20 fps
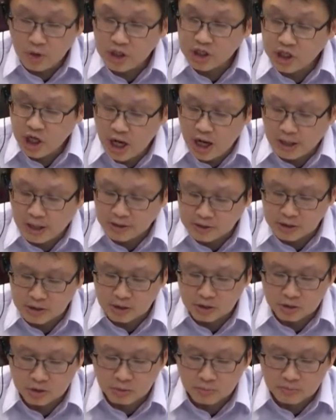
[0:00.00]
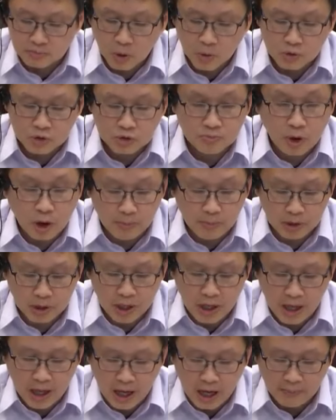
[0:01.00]
WeChat, the most
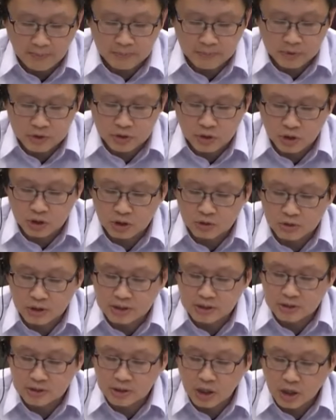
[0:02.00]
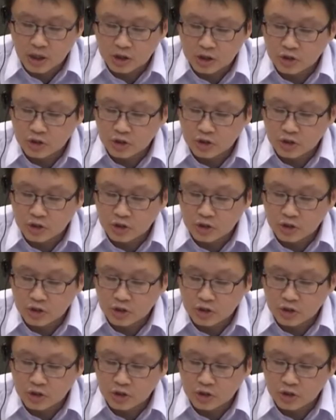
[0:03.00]
popular app, circulates